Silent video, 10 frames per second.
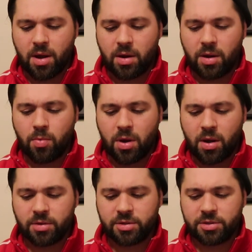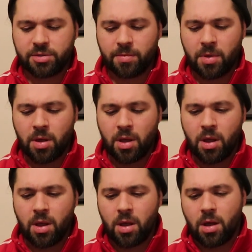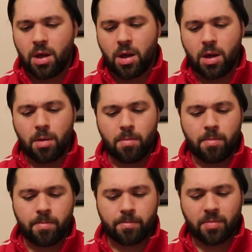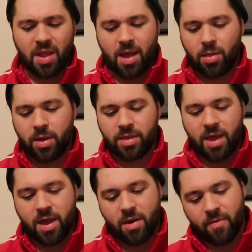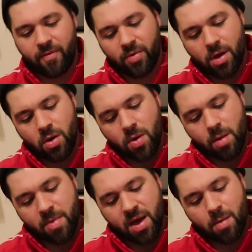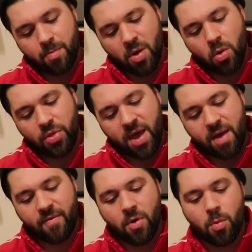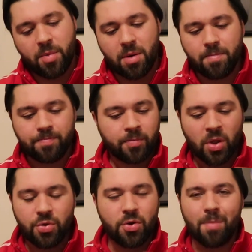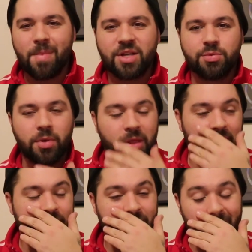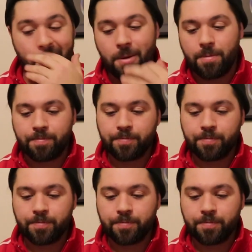90 watts. I like the airflow about both half open. You can mess with this. Now,